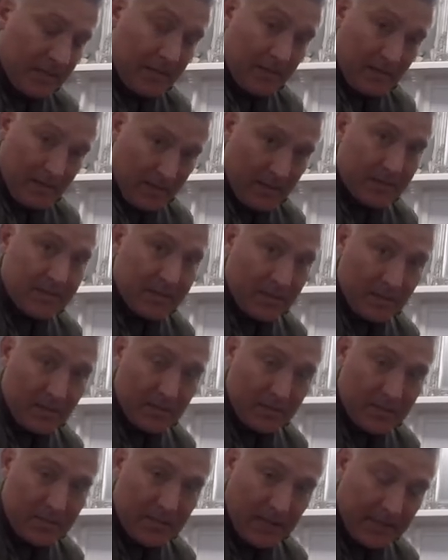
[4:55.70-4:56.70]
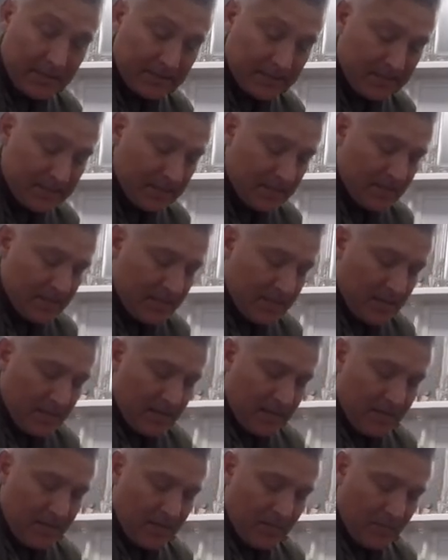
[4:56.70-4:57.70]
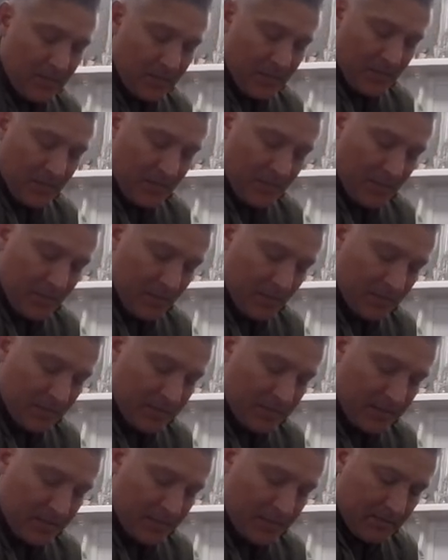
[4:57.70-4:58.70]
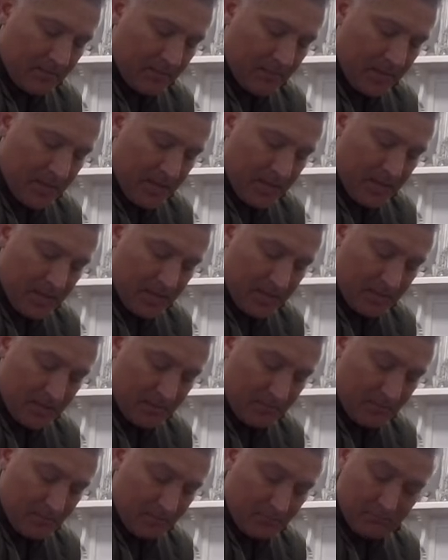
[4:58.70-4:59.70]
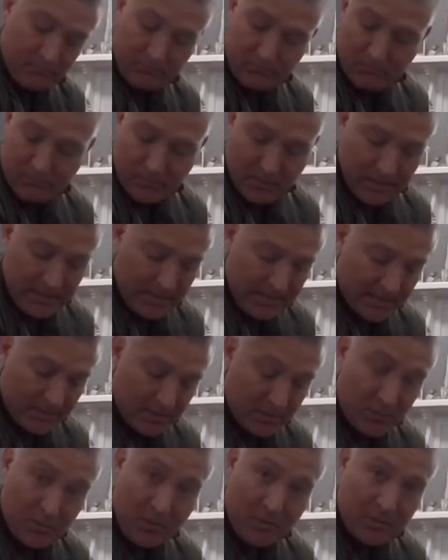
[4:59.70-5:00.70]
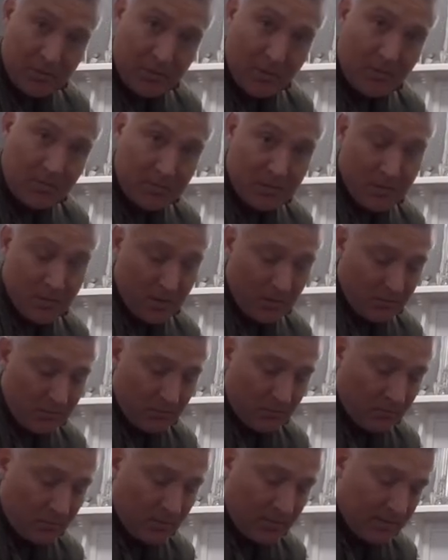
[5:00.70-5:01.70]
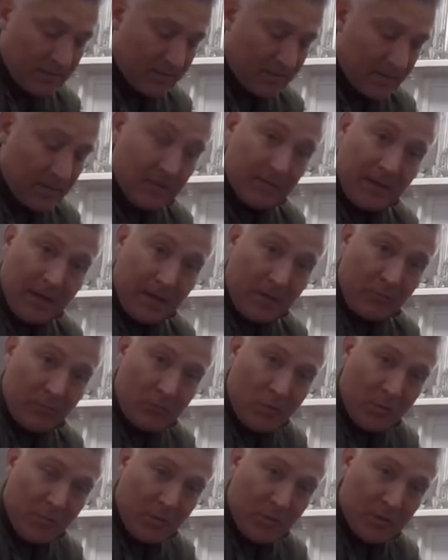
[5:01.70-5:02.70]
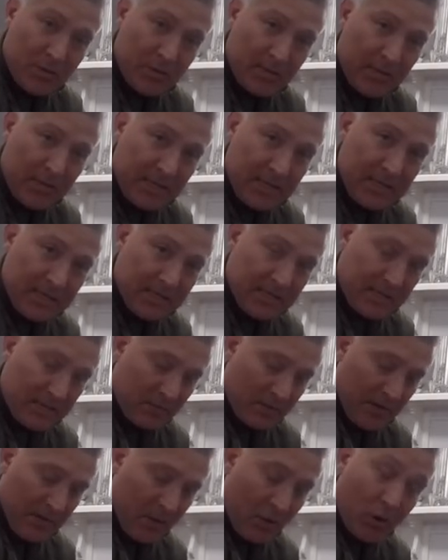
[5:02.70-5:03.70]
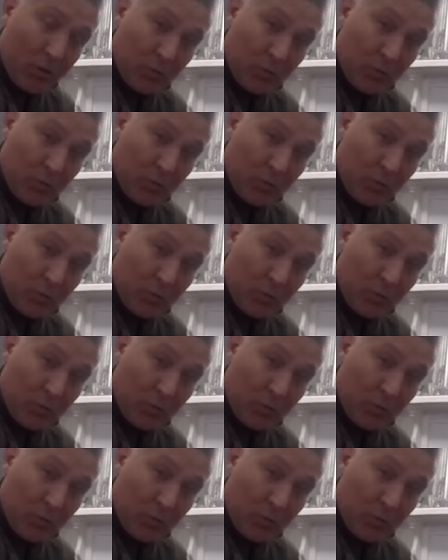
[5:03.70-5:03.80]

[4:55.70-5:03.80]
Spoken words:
as I understand. But it is classed as ripped up, so we'll wait and see how robust that is and how hard